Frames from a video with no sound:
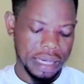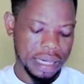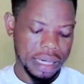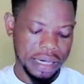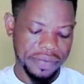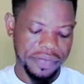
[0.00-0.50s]

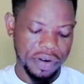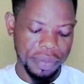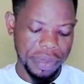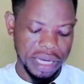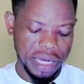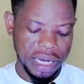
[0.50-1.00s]
And for
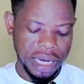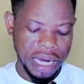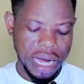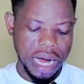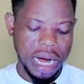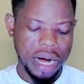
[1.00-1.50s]
me,
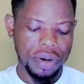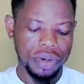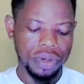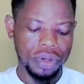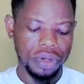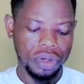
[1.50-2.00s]
I
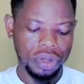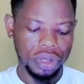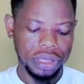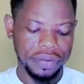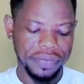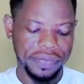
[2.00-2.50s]
will
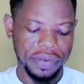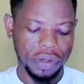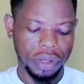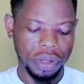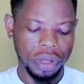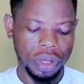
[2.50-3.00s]
go in
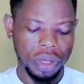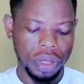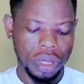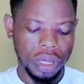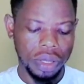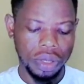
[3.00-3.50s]
for
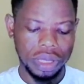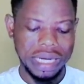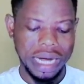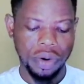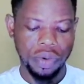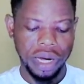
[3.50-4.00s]
not
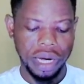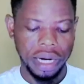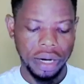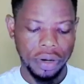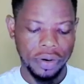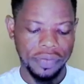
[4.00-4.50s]

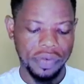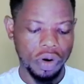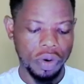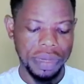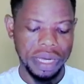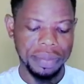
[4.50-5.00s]
aware of,
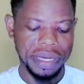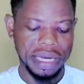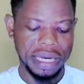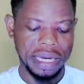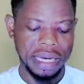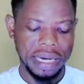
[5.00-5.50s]
or
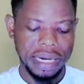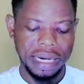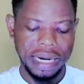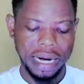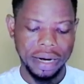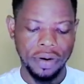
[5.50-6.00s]
maybe
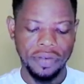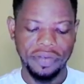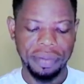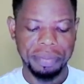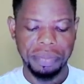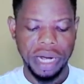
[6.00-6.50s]
lack
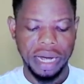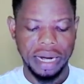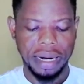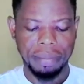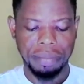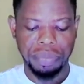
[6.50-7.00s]
of
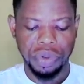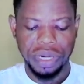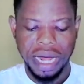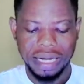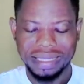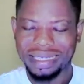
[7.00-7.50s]

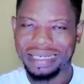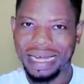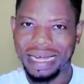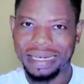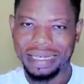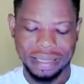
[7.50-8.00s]
product
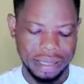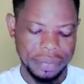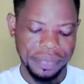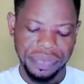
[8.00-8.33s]
knowledge.